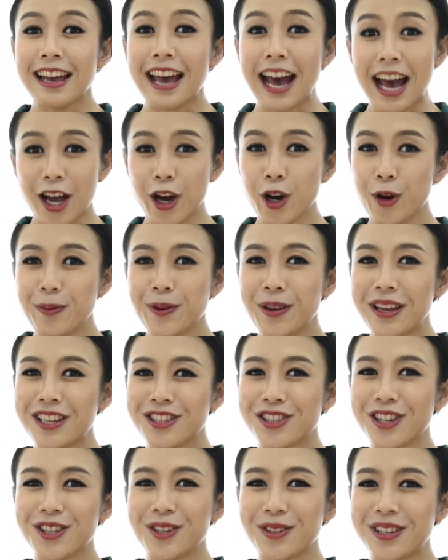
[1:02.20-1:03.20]
I hope you
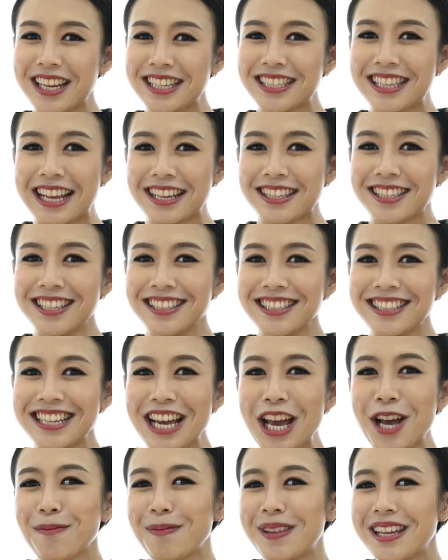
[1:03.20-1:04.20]
enjoyed today's lesson.
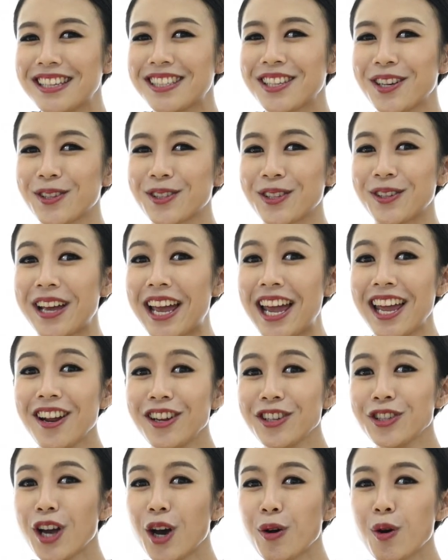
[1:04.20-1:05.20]
Please also head
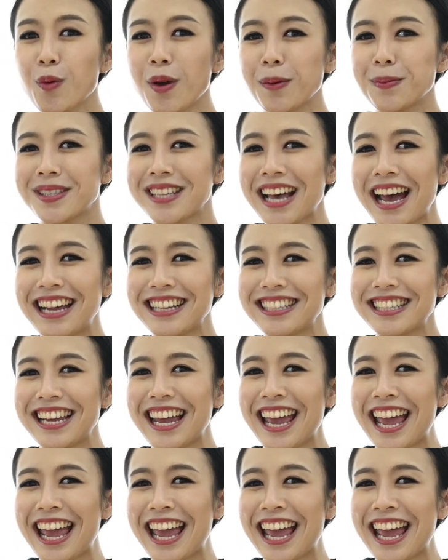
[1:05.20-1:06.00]
on to our website